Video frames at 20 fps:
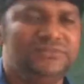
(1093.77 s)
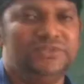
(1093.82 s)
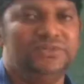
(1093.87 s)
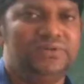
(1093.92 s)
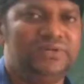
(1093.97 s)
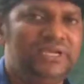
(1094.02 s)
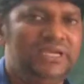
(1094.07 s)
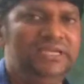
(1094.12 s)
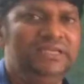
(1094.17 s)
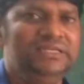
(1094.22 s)

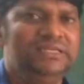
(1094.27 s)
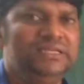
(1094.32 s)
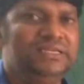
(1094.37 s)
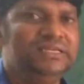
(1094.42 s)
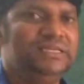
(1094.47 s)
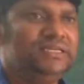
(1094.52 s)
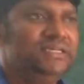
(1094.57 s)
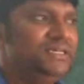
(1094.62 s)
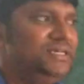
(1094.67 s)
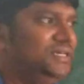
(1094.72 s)
Okay?
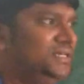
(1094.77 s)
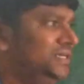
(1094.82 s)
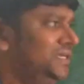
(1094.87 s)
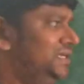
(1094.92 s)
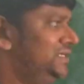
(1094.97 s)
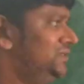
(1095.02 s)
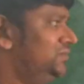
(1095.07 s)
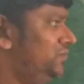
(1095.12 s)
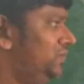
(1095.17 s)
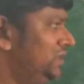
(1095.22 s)

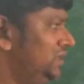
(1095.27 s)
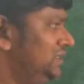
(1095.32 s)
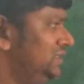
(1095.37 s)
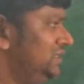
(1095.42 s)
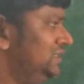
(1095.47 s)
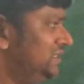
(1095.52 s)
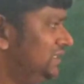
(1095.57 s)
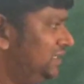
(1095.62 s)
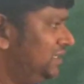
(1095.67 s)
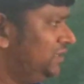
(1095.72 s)
And what are
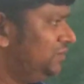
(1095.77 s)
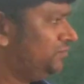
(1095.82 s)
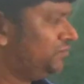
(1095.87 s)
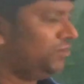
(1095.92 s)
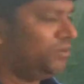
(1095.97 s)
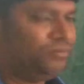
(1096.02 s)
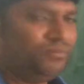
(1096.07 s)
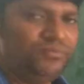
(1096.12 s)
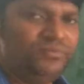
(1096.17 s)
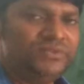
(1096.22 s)
the internal
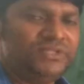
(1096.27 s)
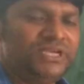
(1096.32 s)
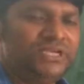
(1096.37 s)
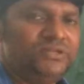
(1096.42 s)
problems?